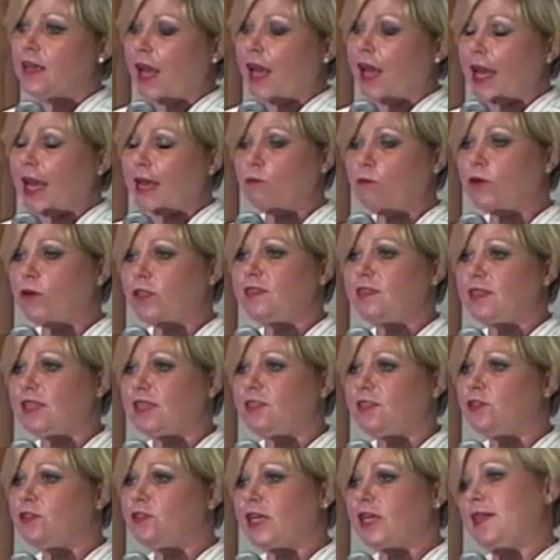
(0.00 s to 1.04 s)
And once they
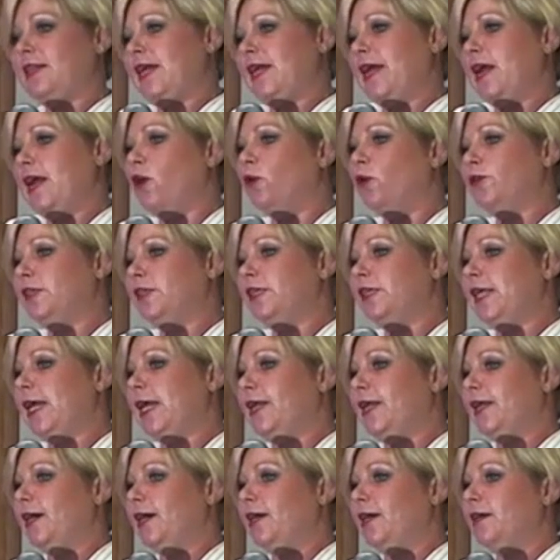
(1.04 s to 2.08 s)
do that, they own the
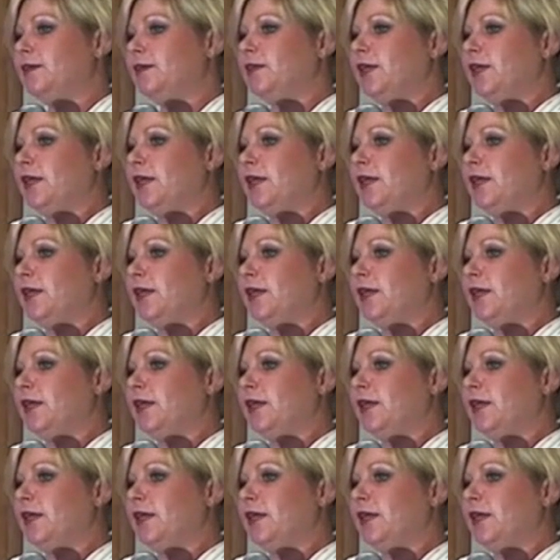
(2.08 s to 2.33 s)
data.